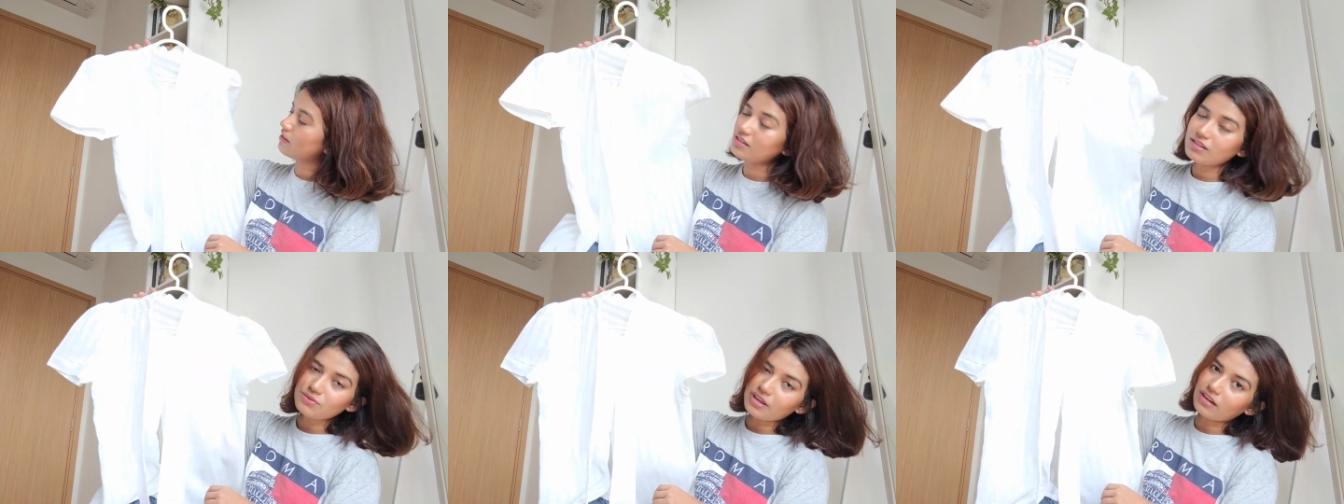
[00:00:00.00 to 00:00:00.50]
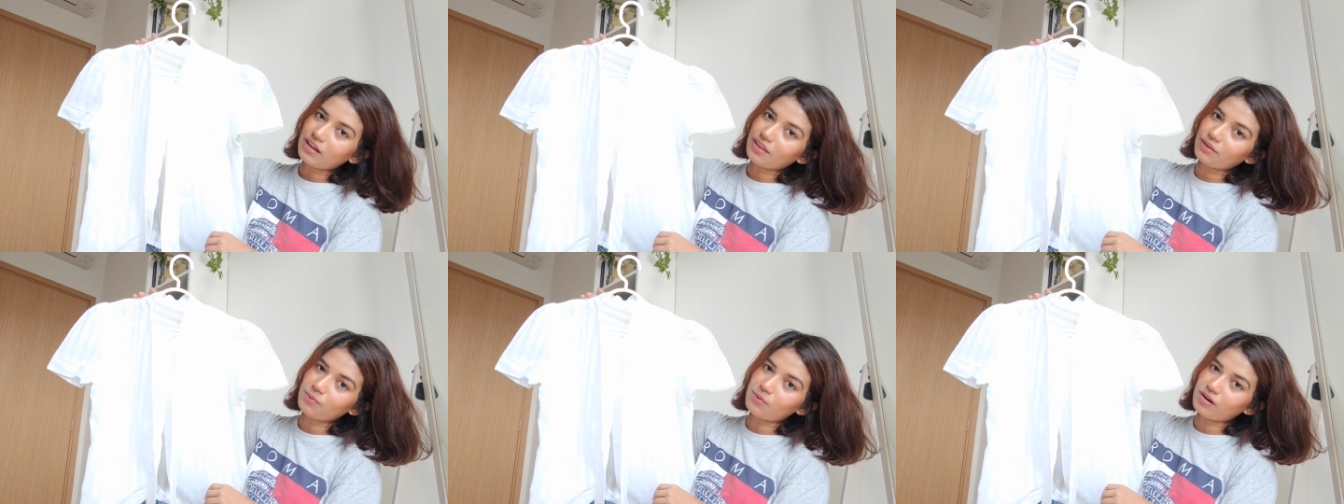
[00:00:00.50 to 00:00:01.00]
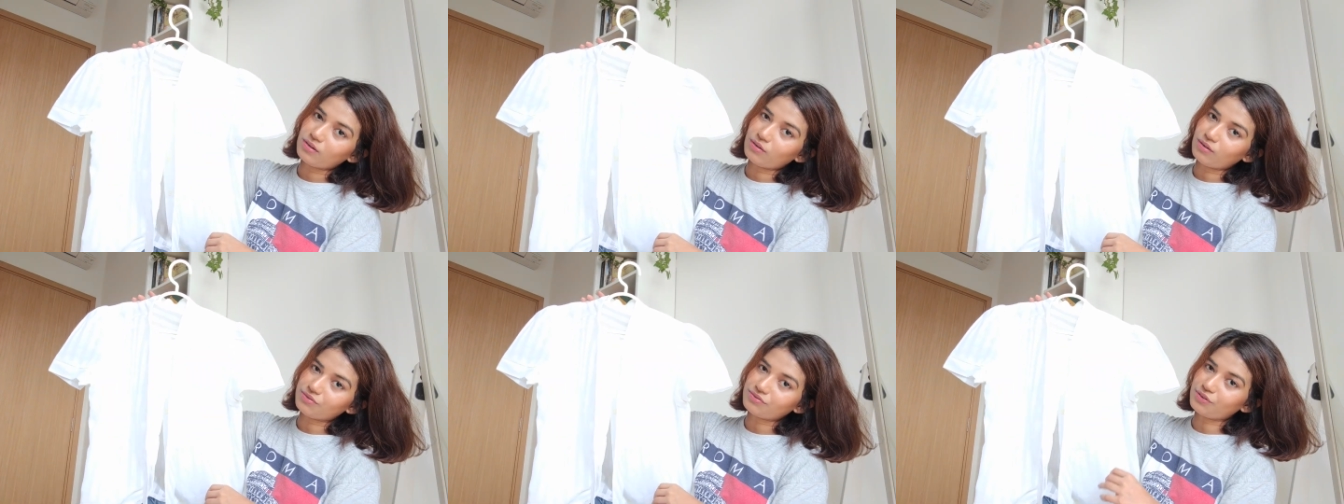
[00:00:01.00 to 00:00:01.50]
This is another one
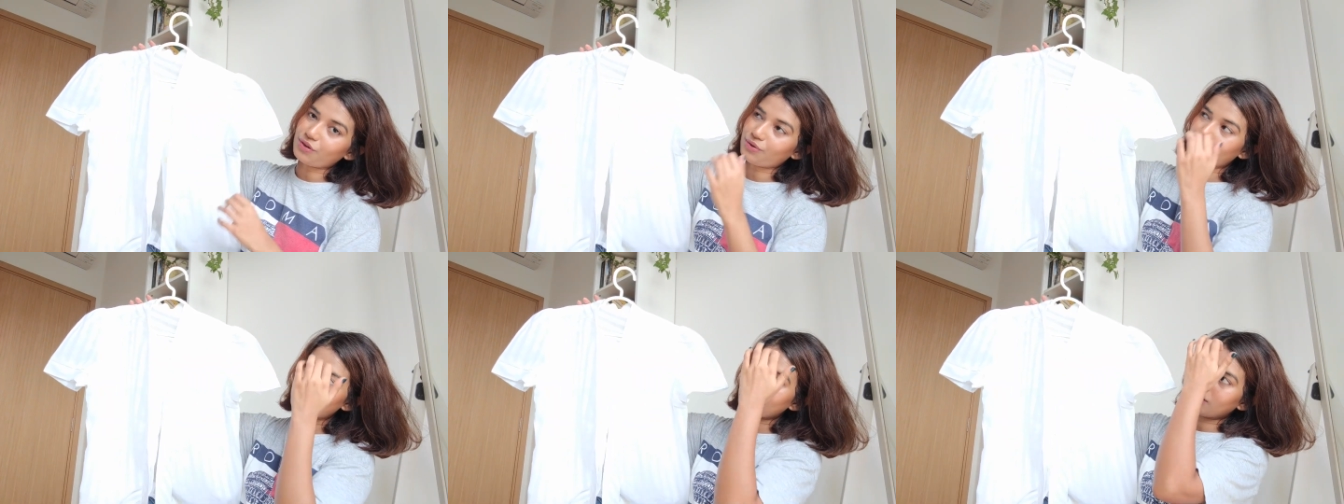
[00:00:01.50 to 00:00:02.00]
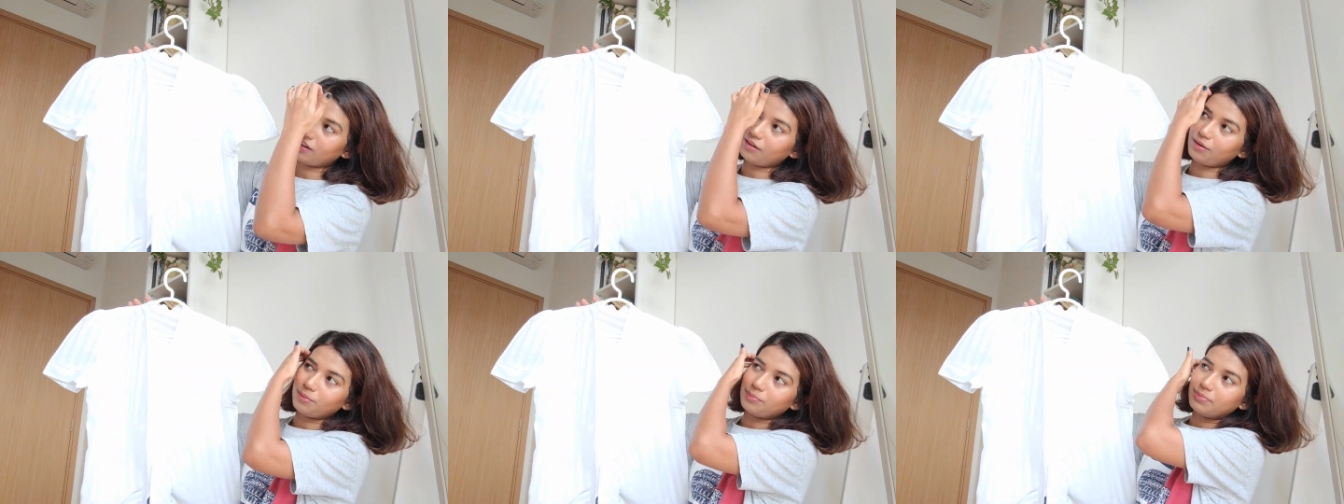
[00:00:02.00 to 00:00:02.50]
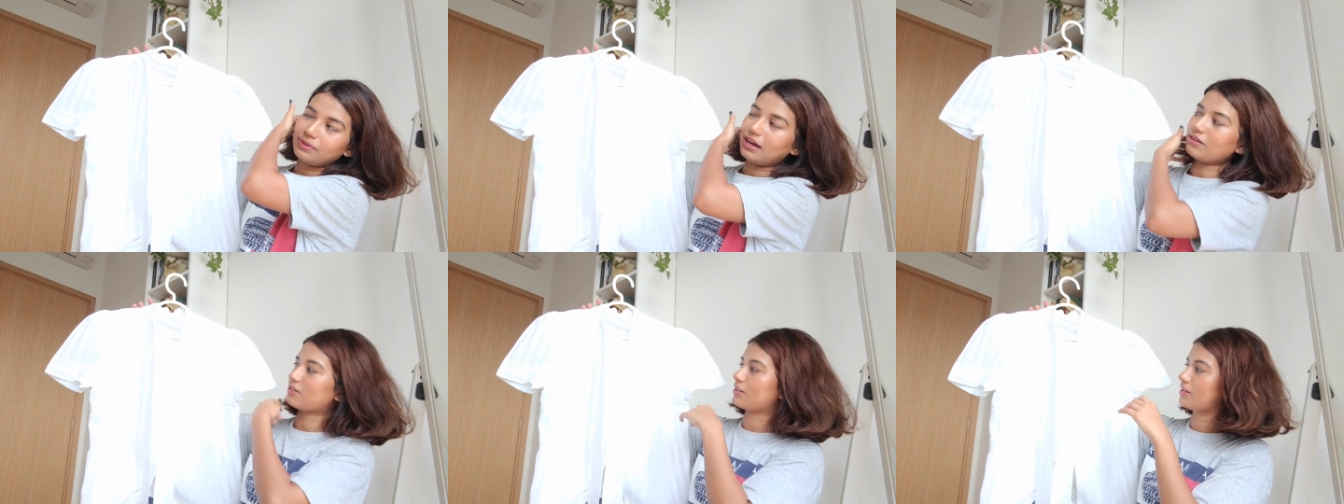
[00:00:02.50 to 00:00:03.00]
of those
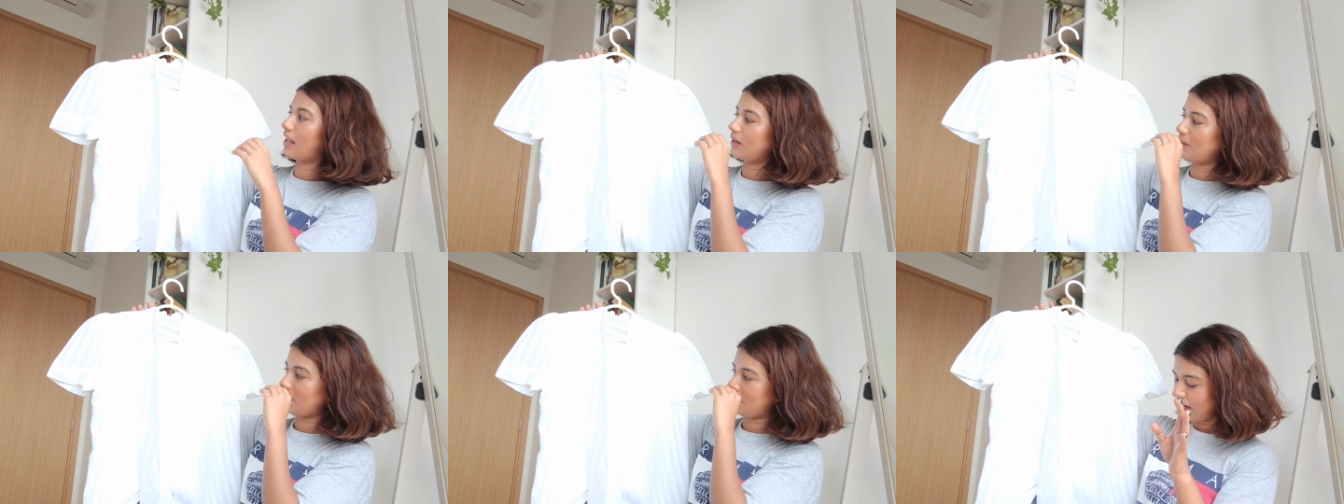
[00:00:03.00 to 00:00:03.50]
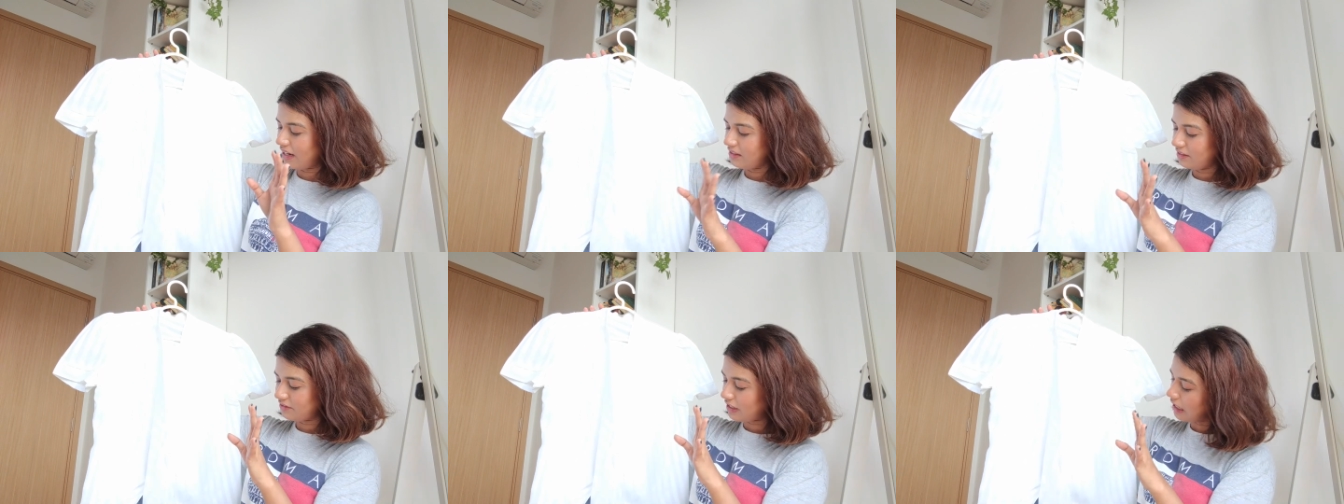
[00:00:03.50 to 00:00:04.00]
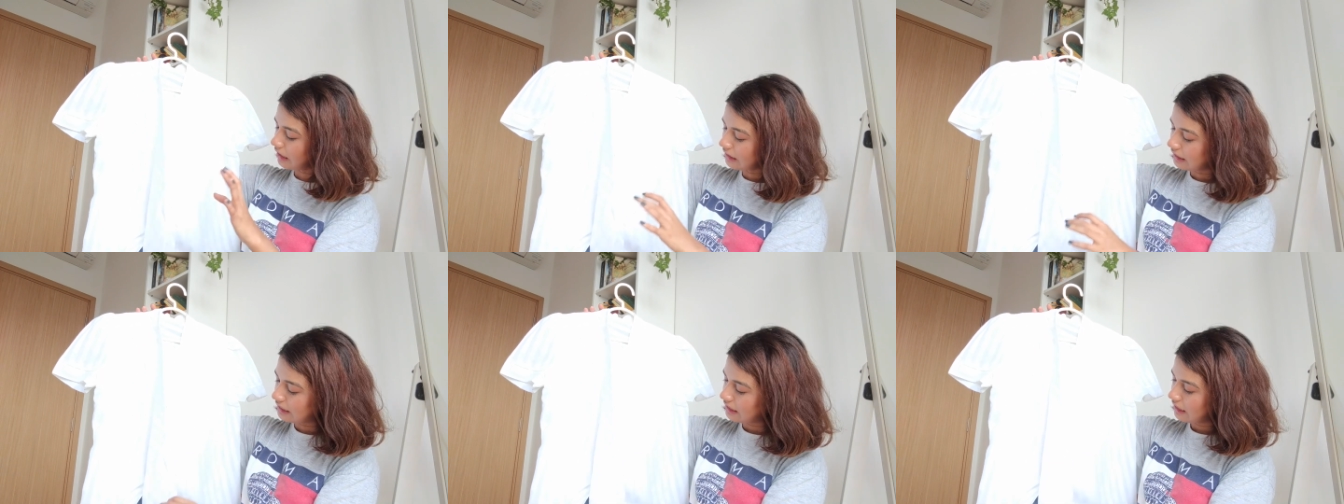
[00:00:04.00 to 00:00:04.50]
blouses that look kind of
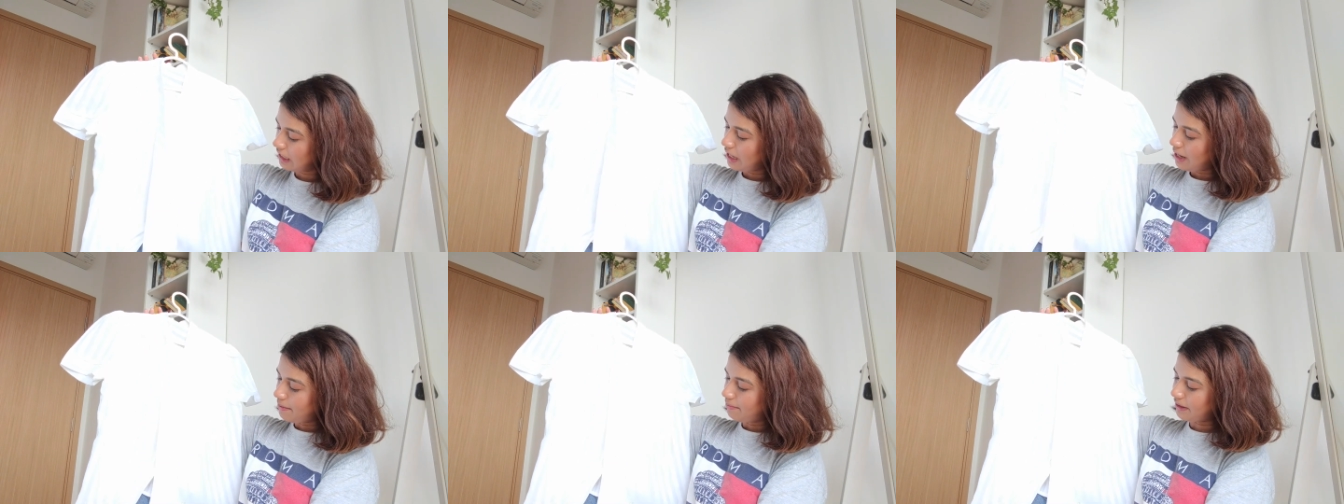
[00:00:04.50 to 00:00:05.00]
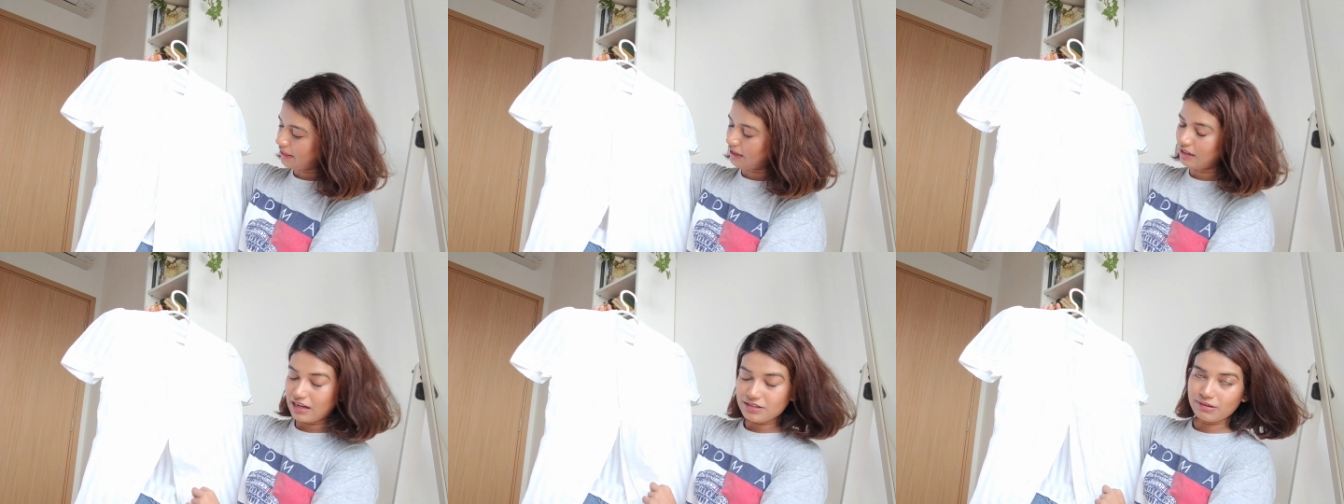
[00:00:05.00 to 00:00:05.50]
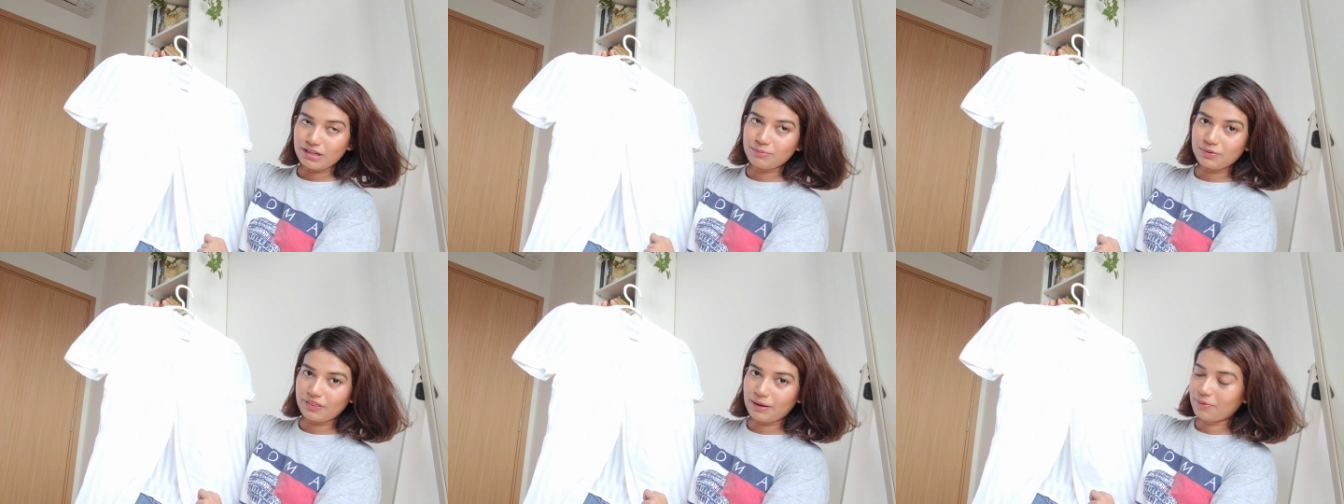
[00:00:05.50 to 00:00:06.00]
ugly, but they're nice when you
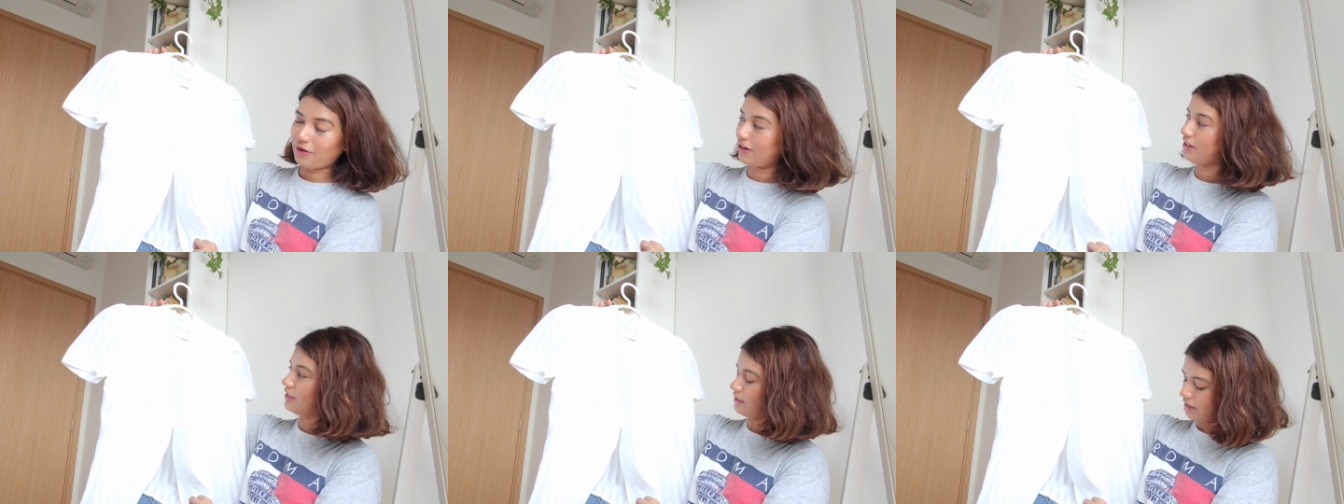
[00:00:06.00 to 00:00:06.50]
put them on.